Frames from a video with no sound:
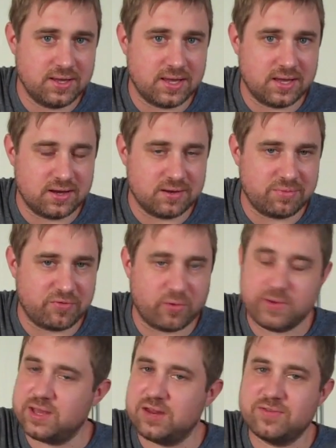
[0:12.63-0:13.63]
And
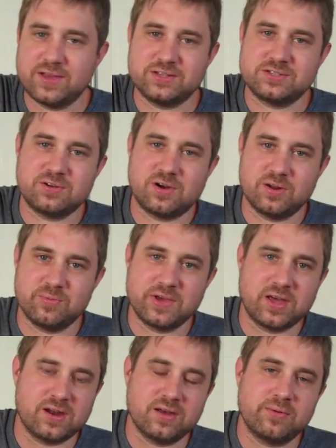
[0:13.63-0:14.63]
before we can even get started, we
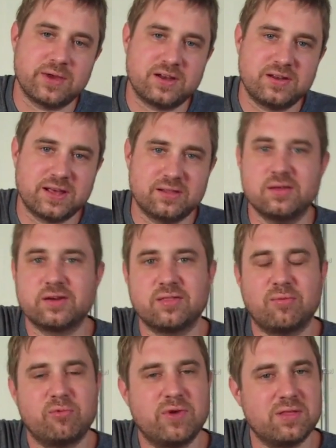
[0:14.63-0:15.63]
gotta take a look at
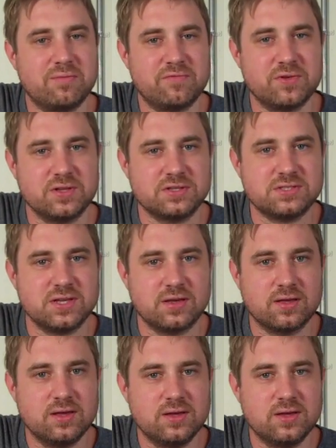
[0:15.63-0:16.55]
the rhythm for this thing.